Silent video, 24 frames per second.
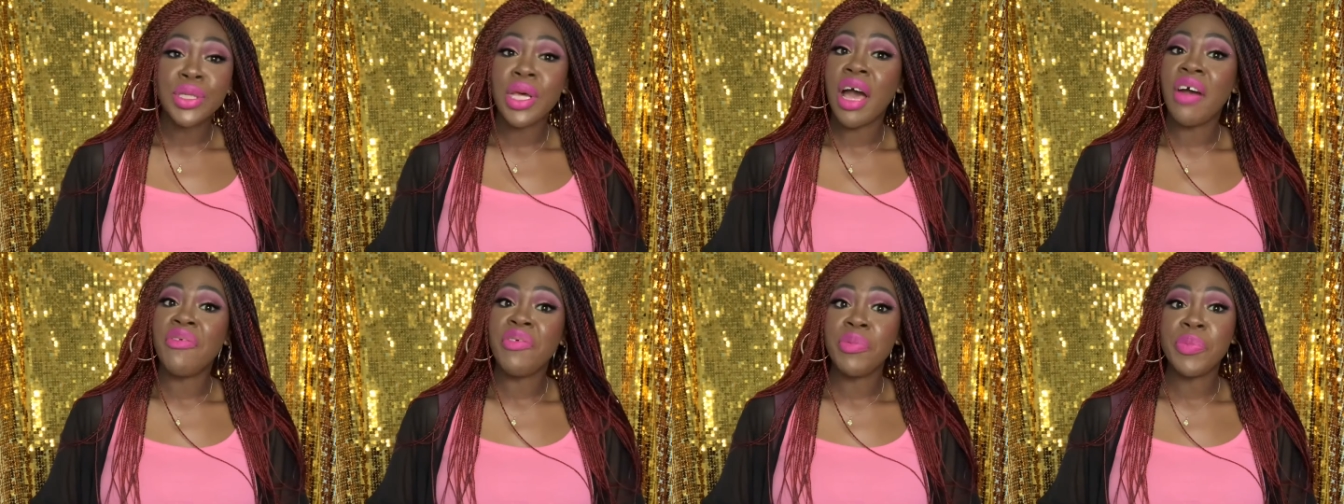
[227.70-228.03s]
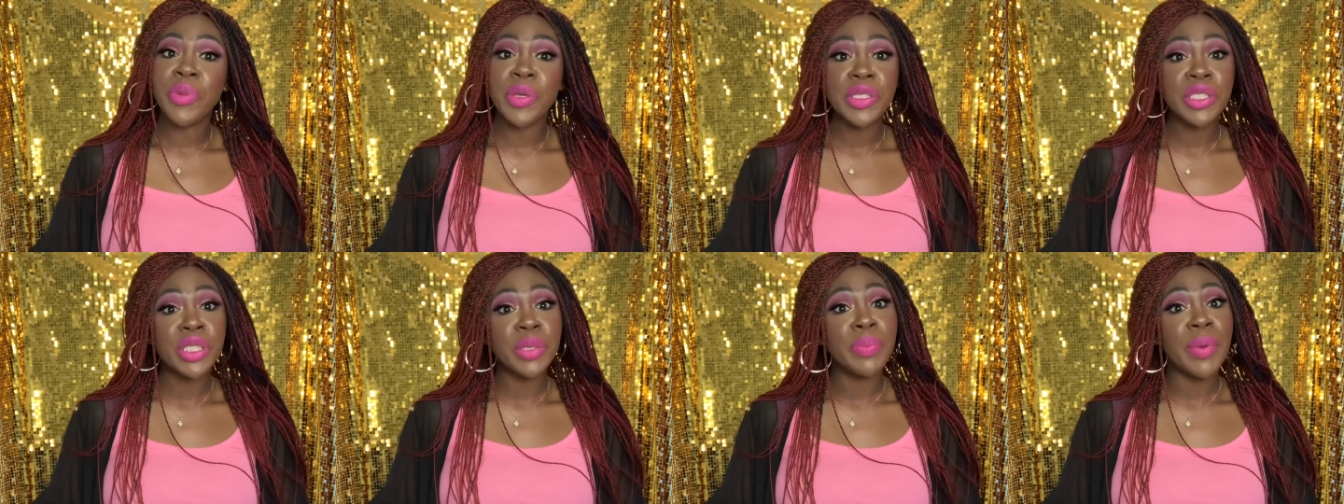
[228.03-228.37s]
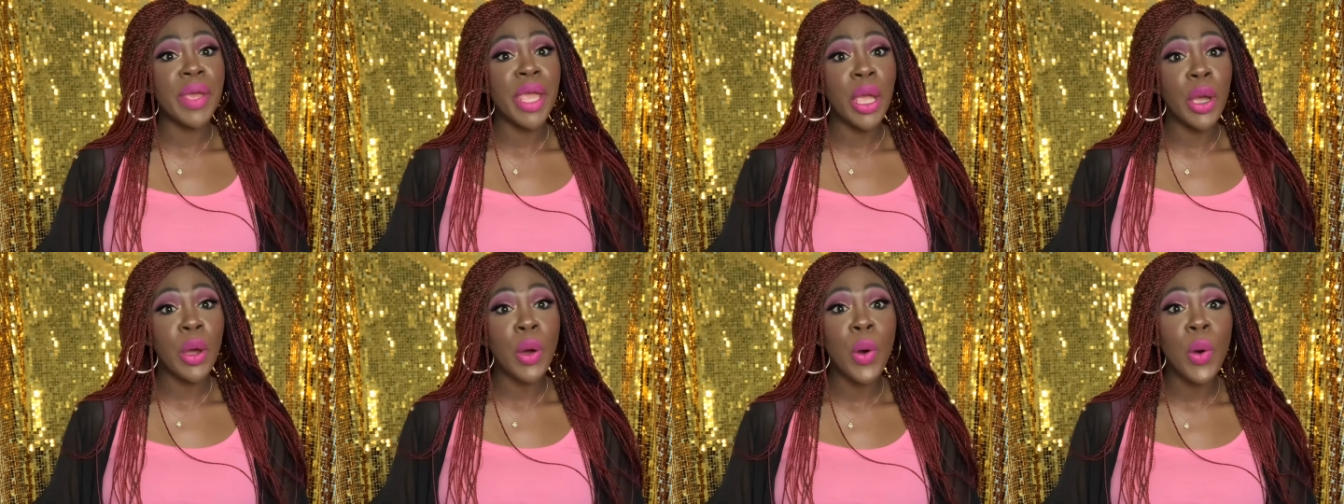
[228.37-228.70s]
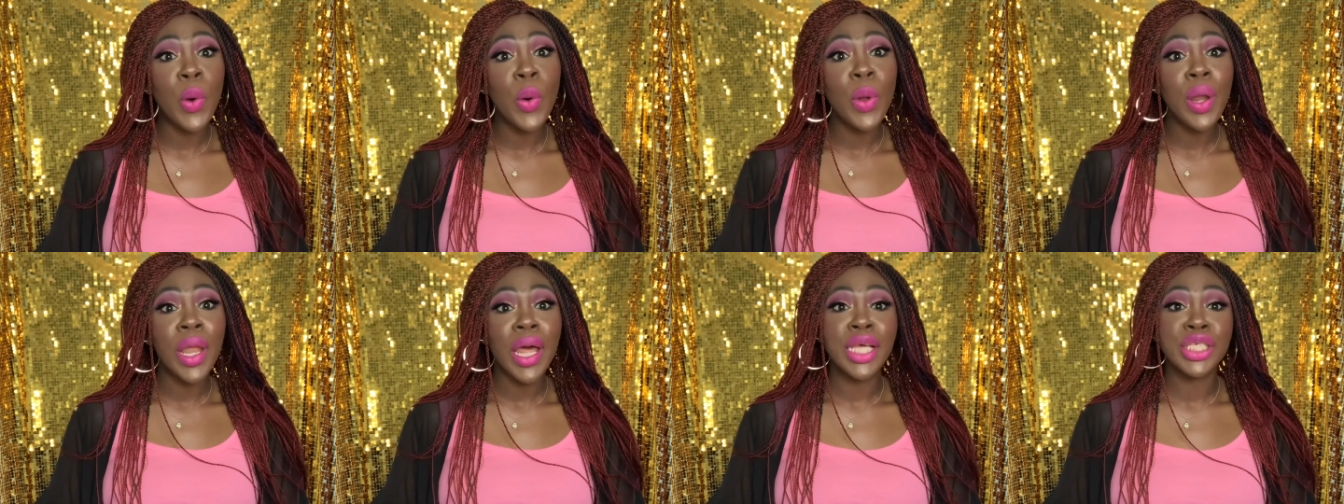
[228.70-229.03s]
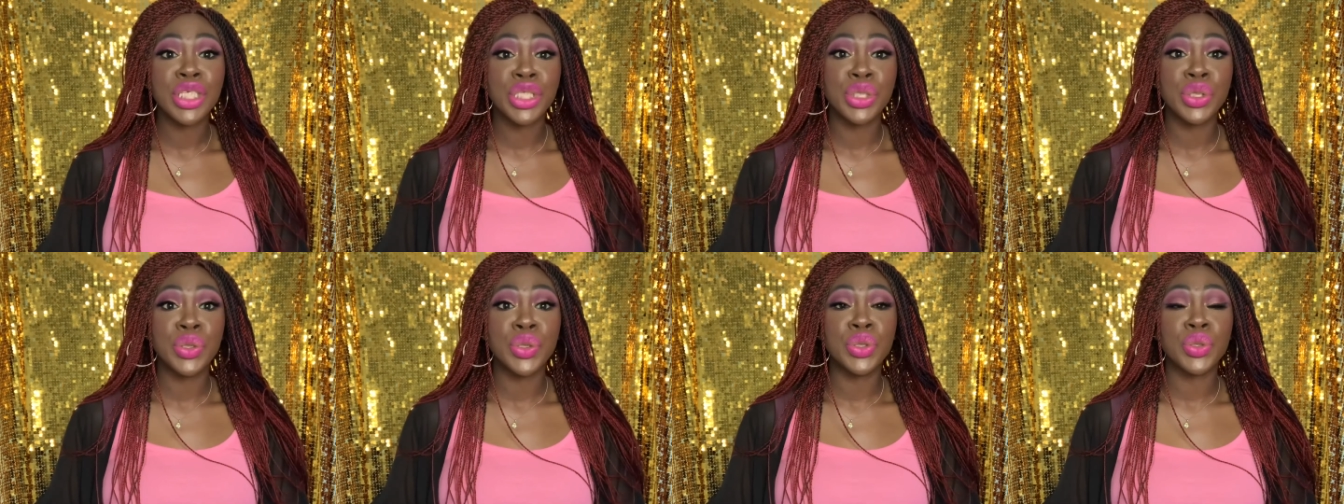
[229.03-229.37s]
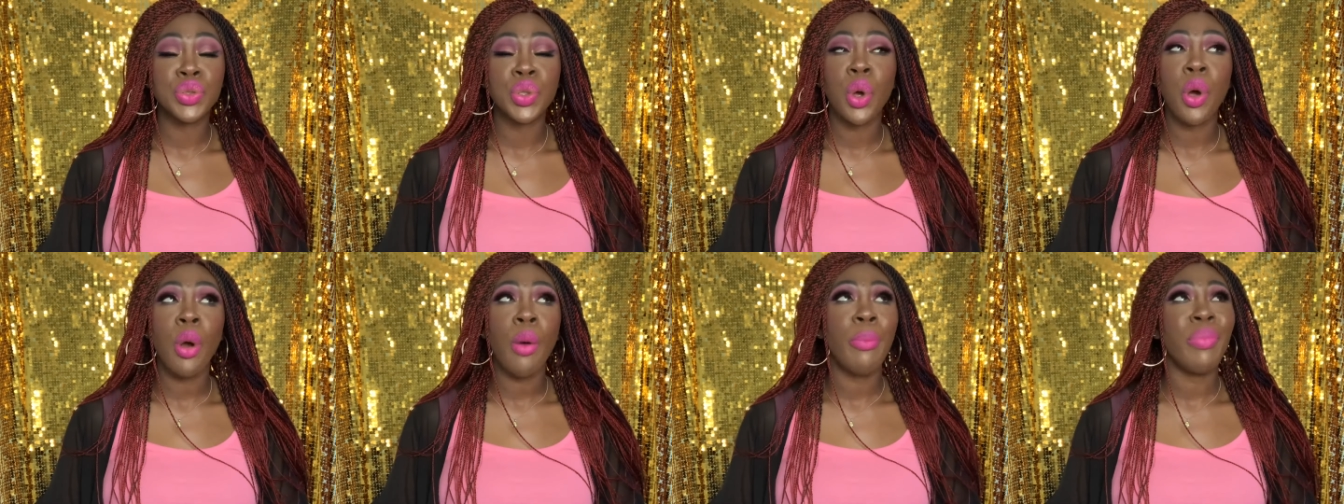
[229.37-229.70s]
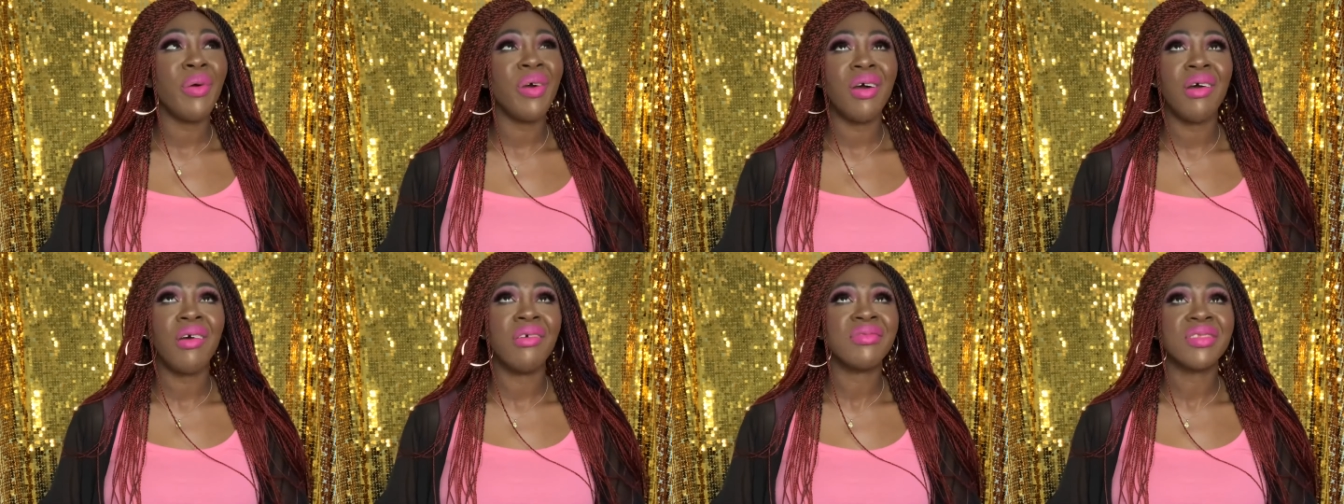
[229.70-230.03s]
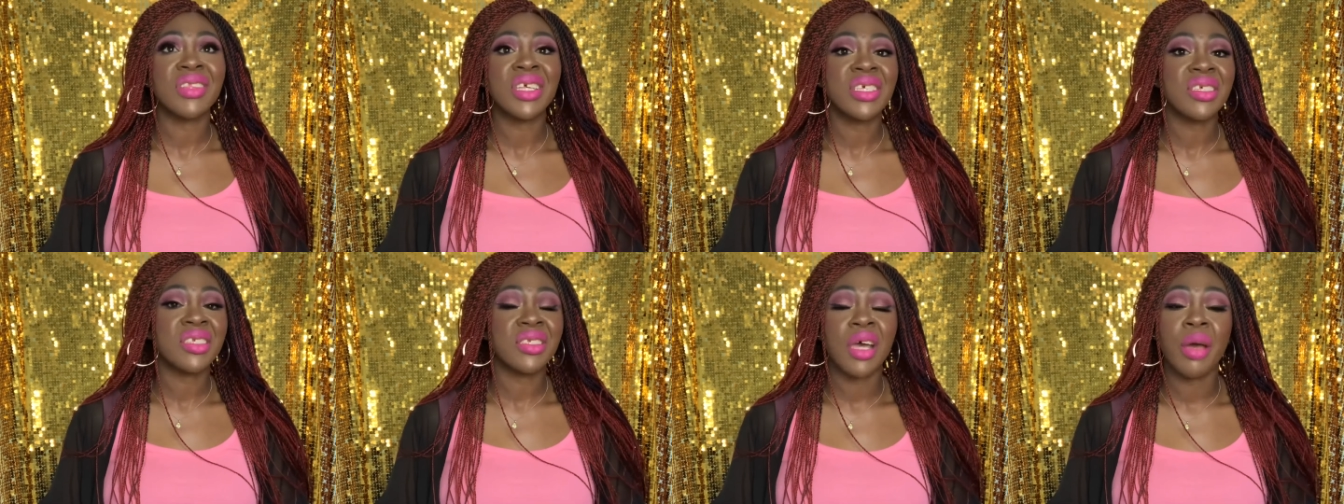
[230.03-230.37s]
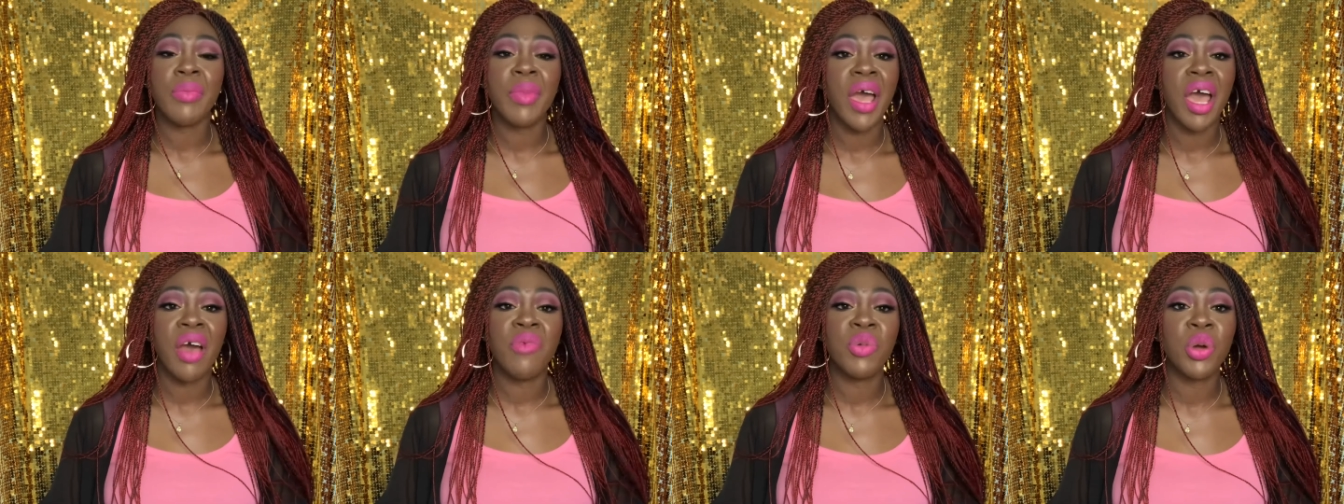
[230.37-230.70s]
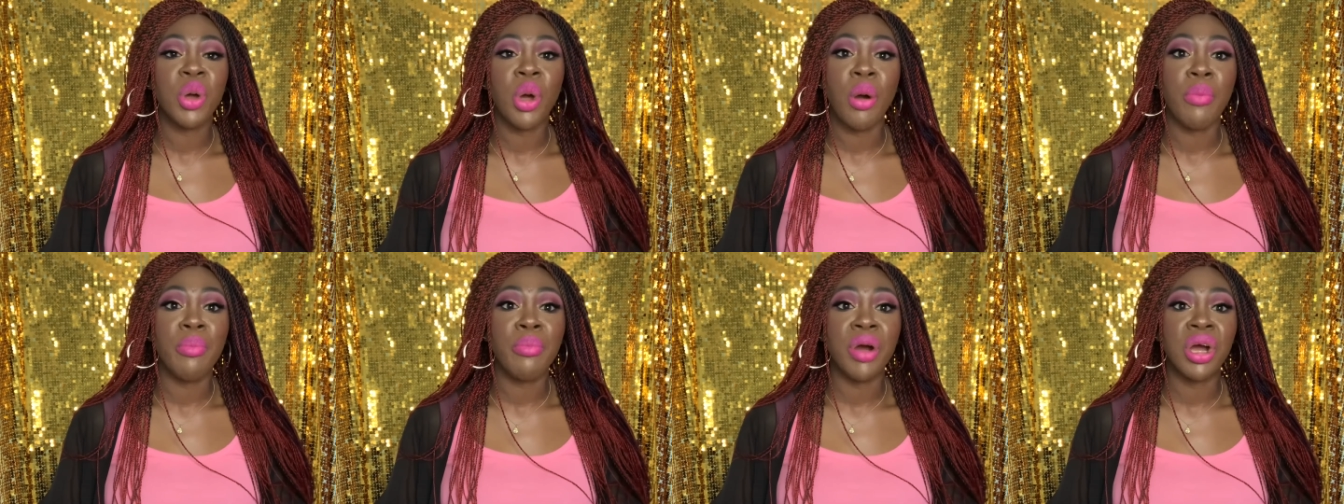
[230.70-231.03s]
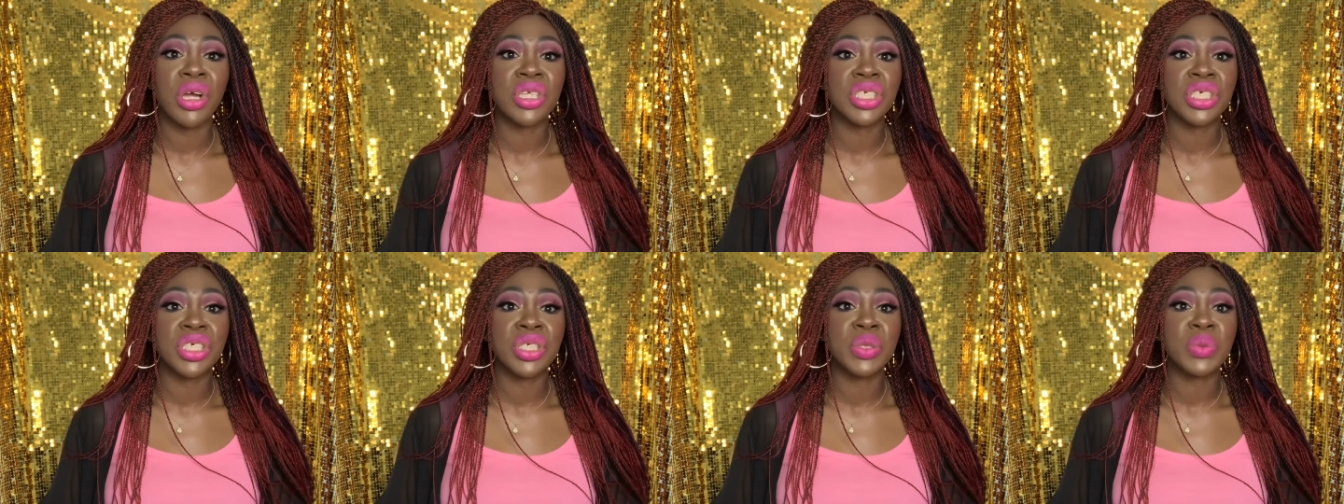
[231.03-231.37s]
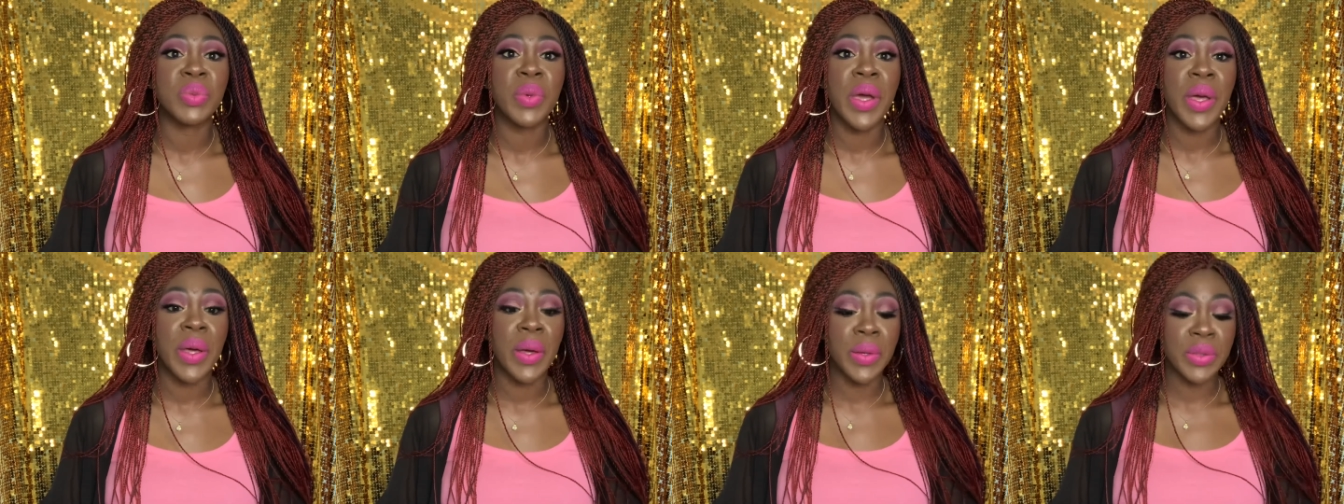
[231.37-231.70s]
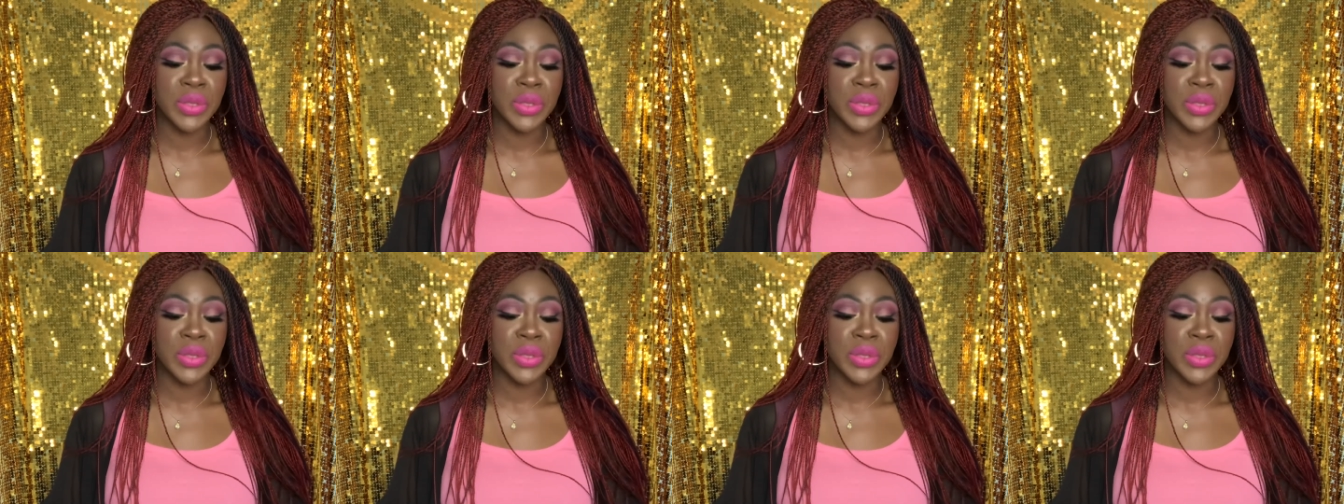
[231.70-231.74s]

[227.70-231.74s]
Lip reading: have a beauty bay haul as usual, but this time I haven't got much as well.